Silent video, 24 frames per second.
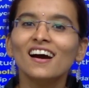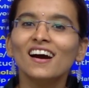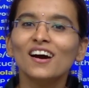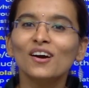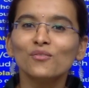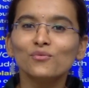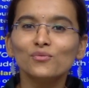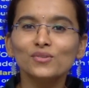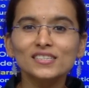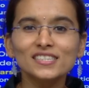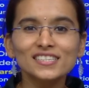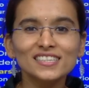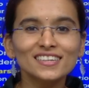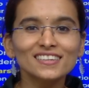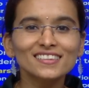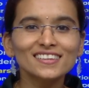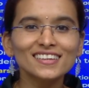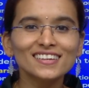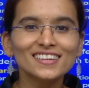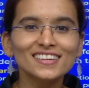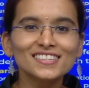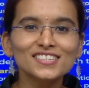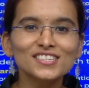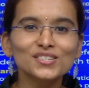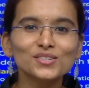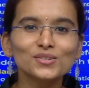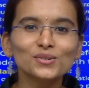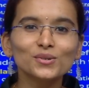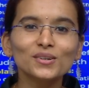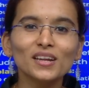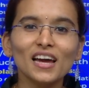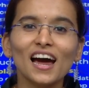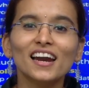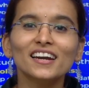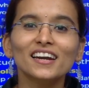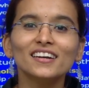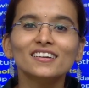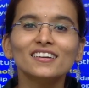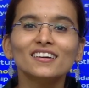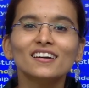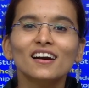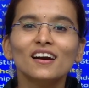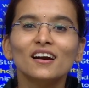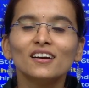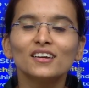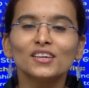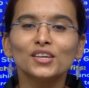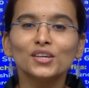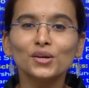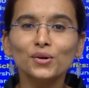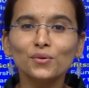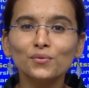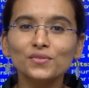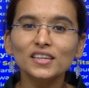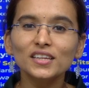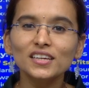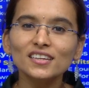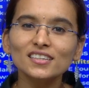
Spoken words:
visit the institute and give